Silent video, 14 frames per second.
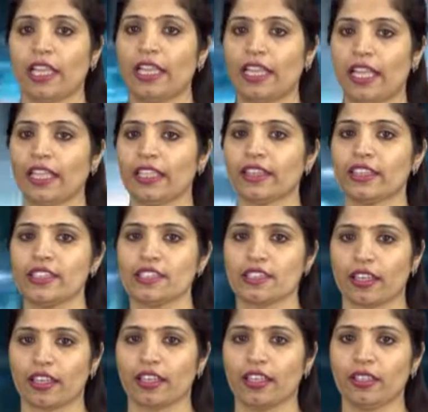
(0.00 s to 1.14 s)
like the
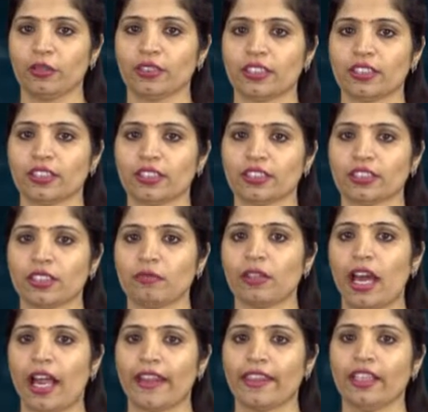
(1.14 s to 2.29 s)
single user system
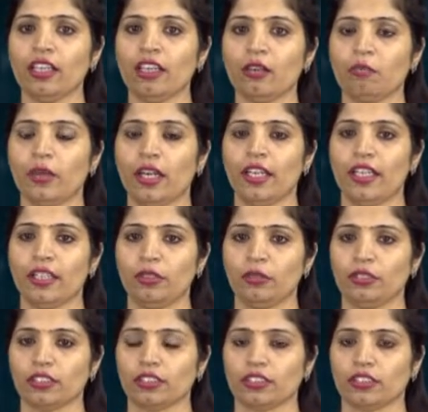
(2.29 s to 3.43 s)
and the multi
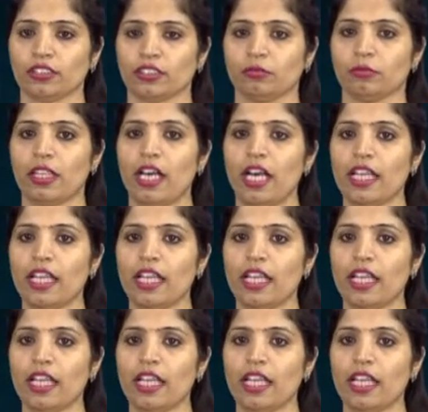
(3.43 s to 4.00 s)
user system.